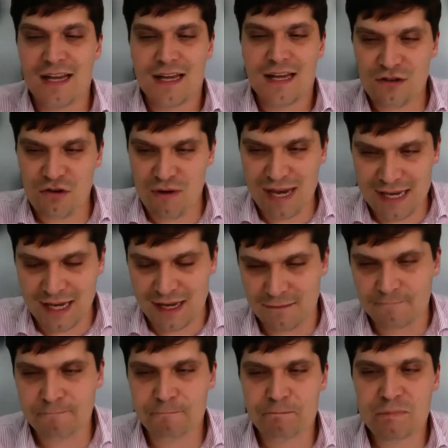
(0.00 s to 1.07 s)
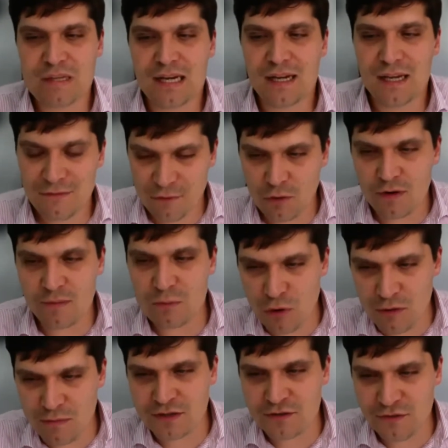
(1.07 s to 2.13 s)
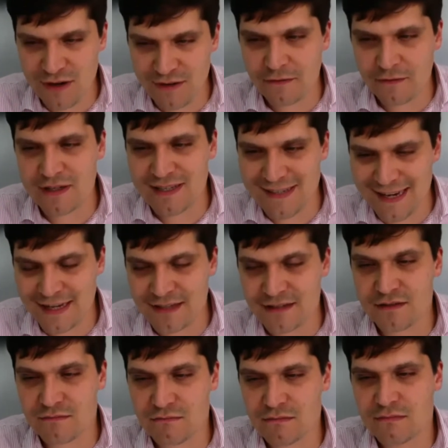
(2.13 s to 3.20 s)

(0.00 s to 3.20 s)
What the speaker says: So again, if your employment reference says